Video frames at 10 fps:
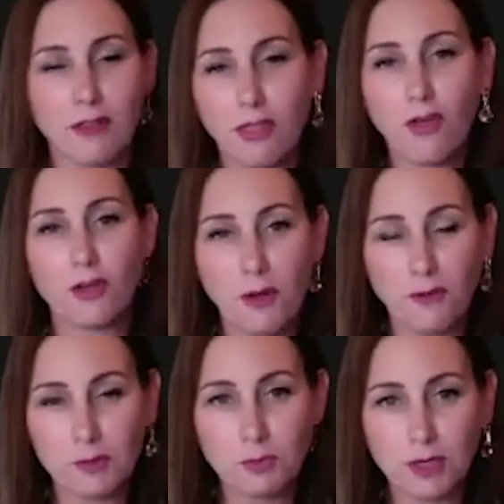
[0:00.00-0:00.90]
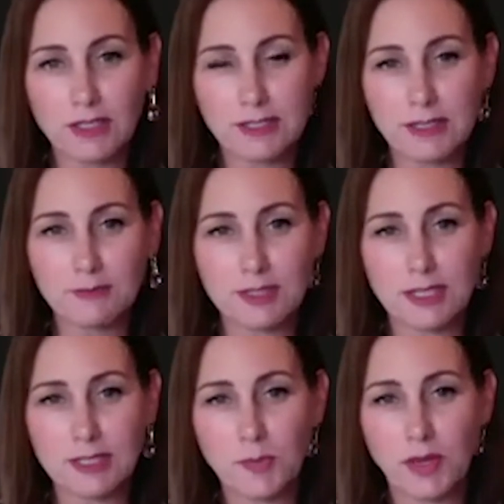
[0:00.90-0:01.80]
and thought you have to put into them
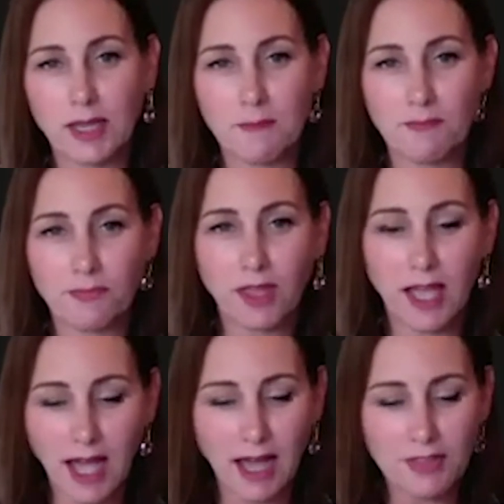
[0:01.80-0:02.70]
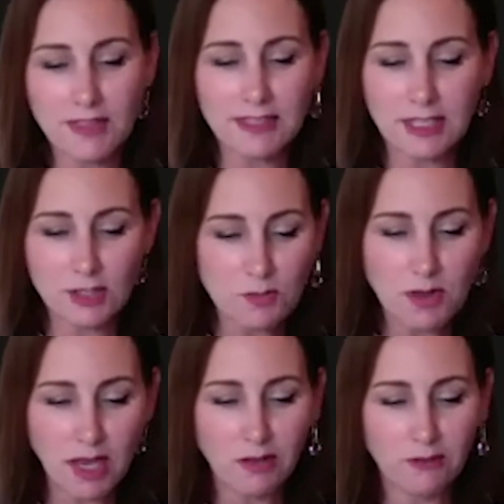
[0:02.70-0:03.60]
does. But I think these things are
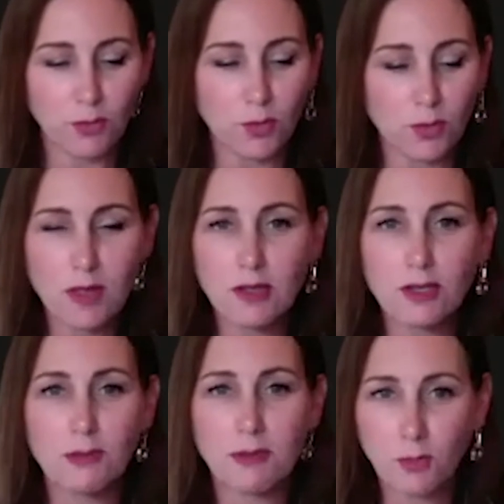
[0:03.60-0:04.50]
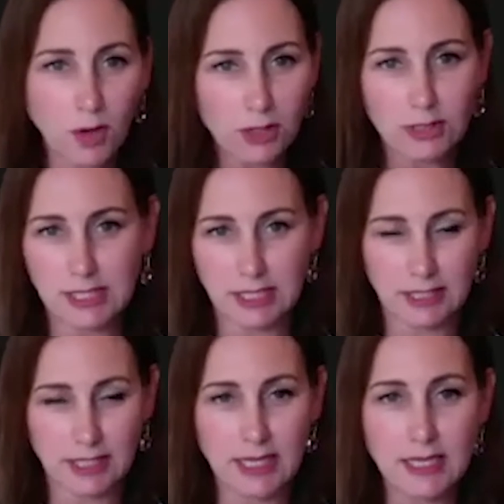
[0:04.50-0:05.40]
meaningful no matter what you're
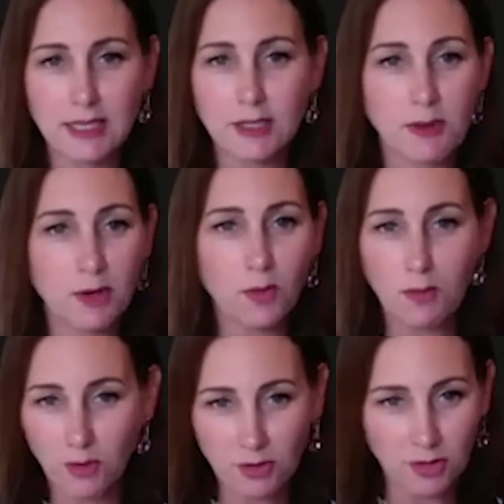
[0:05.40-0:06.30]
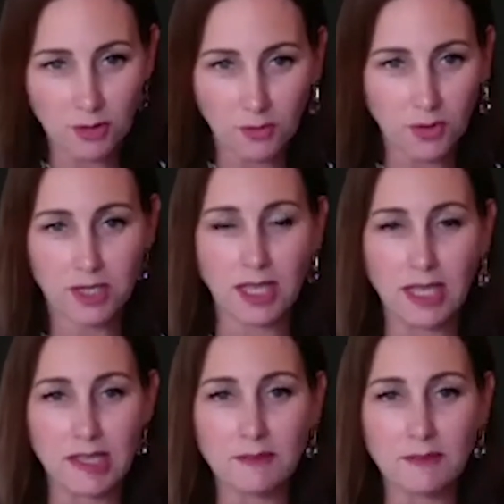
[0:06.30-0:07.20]
selling, no matter what market you're working
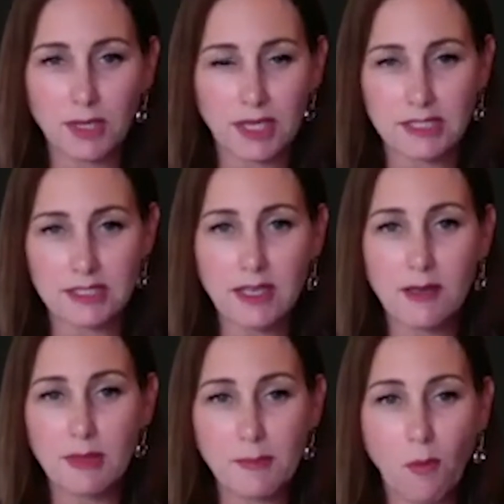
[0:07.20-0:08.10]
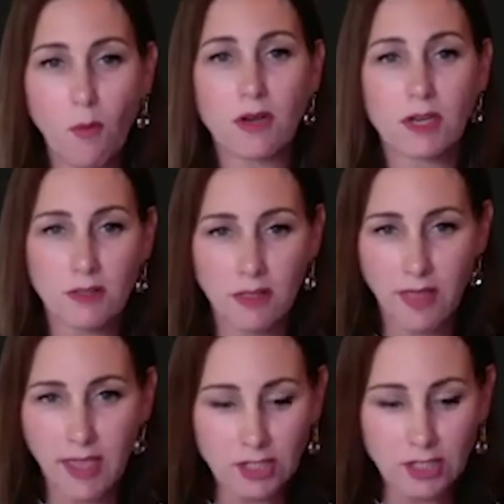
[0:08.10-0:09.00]
in, because people want to know that they
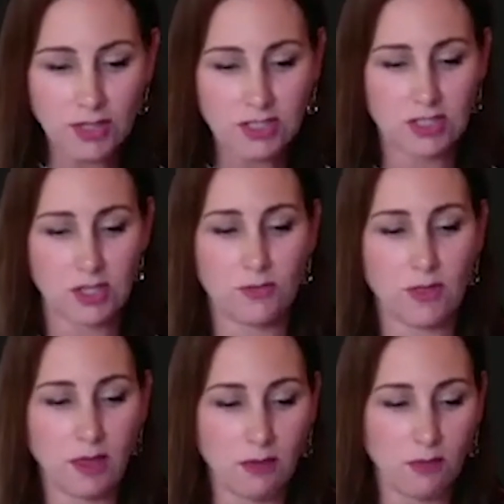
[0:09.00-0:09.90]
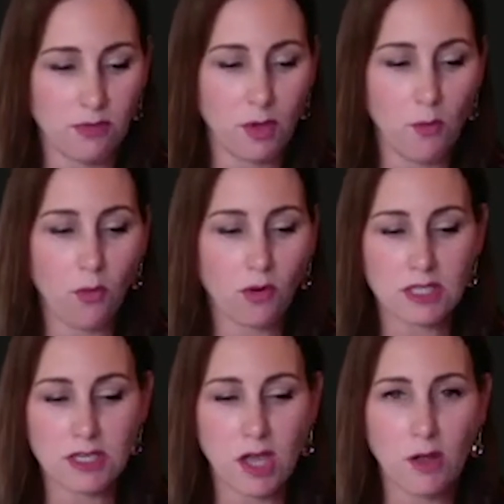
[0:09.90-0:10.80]
can trust you. They want
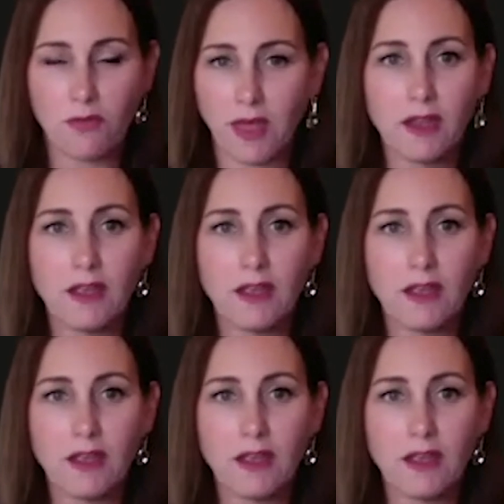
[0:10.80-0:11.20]
to know that